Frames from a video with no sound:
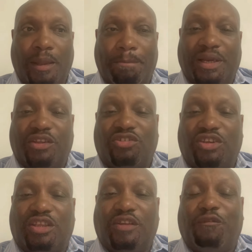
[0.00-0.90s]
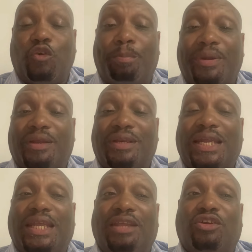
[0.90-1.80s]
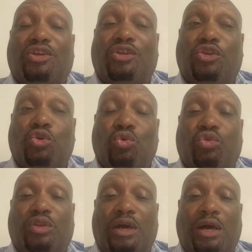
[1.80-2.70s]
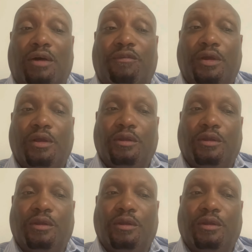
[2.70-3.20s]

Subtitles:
but the $64 billion that he's accused of